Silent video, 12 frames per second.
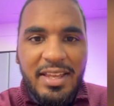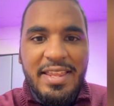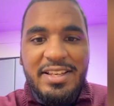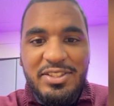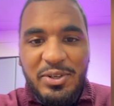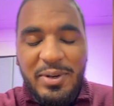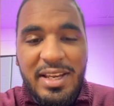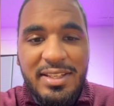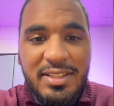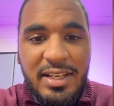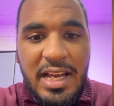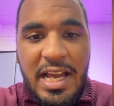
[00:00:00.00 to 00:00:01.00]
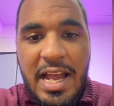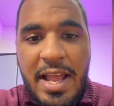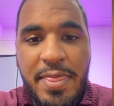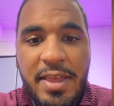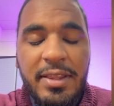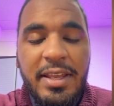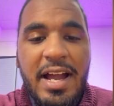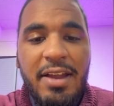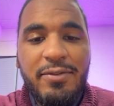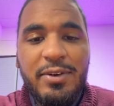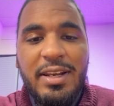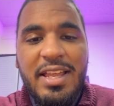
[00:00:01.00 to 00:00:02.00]
That's crazy. I think the
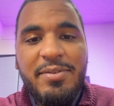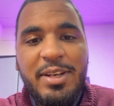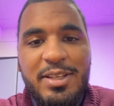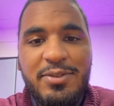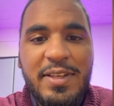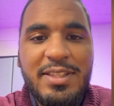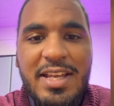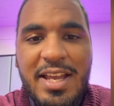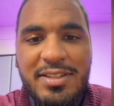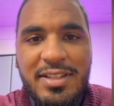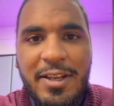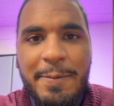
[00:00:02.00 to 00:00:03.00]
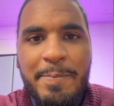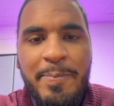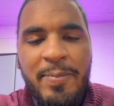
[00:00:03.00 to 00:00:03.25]
iPhone 11 is fantastic.